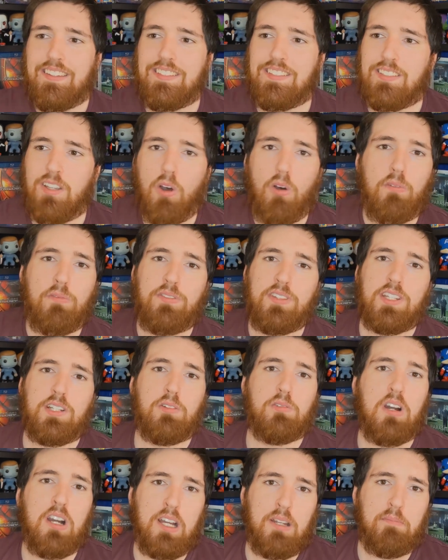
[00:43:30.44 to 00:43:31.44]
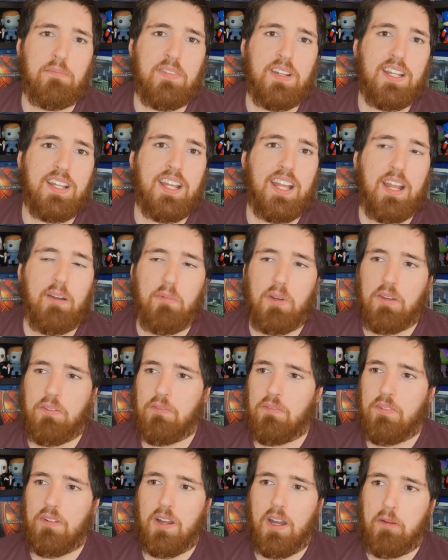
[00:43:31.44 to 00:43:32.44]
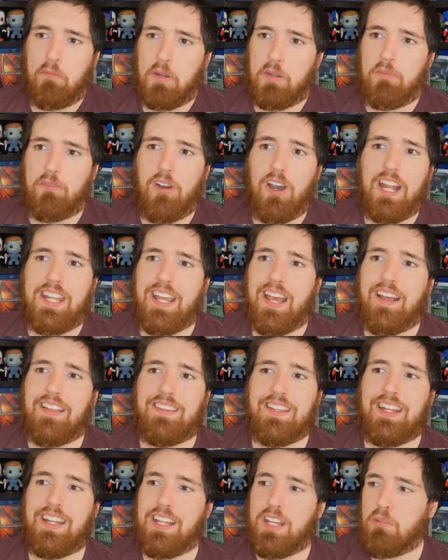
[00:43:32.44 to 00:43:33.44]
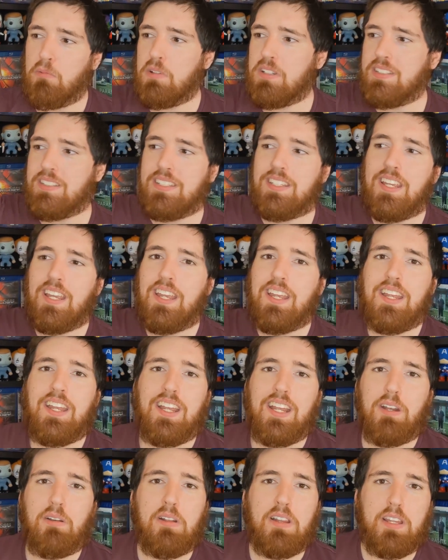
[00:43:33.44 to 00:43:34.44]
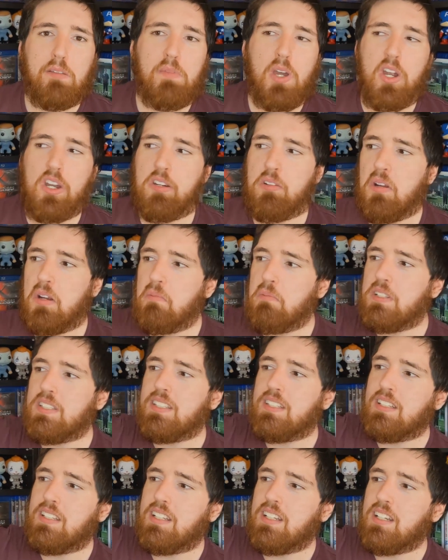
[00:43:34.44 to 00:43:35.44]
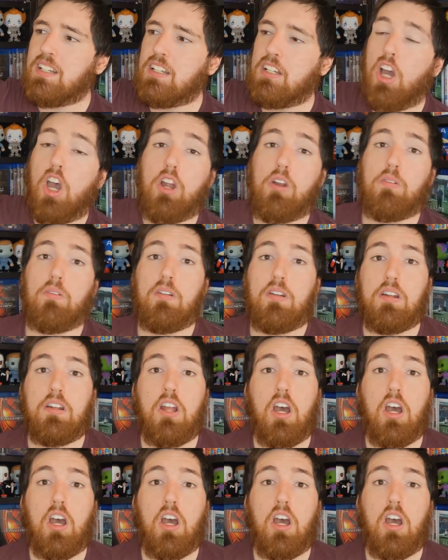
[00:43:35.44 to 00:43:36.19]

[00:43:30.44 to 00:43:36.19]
solve the crime, and we find out that the murderer was no,